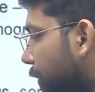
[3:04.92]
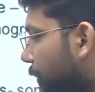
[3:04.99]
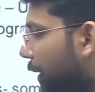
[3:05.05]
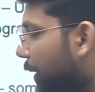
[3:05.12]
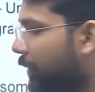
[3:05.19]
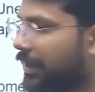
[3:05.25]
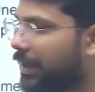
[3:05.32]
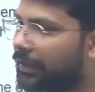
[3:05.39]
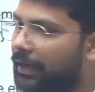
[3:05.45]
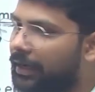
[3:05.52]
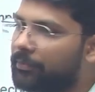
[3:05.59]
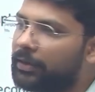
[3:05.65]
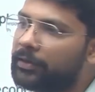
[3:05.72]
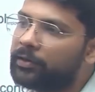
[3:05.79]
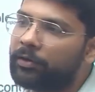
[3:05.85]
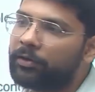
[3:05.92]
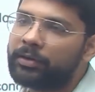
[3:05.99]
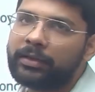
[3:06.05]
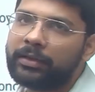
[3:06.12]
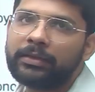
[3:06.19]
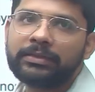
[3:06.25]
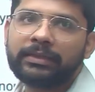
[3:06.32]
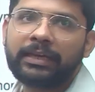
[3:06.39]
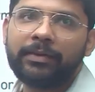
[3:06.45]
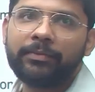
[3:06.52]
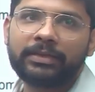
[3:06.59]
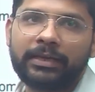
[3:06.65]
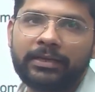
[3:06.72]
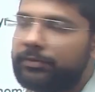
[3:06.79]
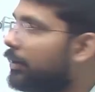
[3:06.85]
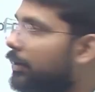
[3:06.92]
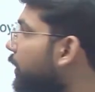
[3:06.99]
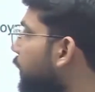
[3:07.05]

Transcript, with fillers: maybe that can be included in the schemes as well.